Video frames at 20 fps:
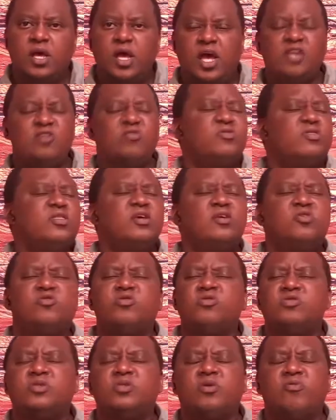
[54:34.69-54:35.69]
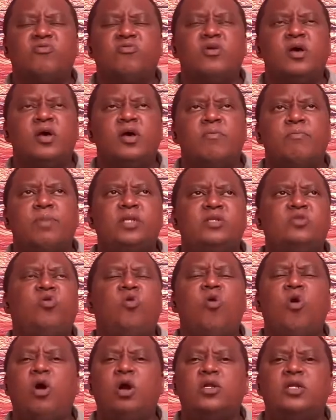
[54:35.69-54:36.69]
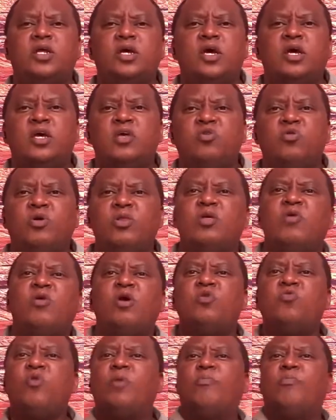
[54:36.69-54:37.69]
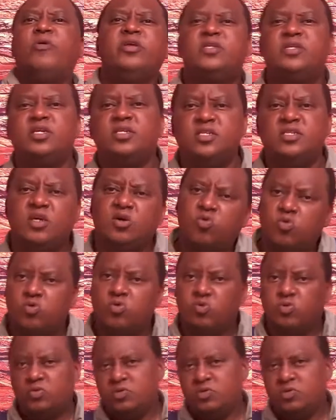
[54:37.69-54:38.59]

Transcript: And you think to yourself, "But God, you are the one who appointed Jehu.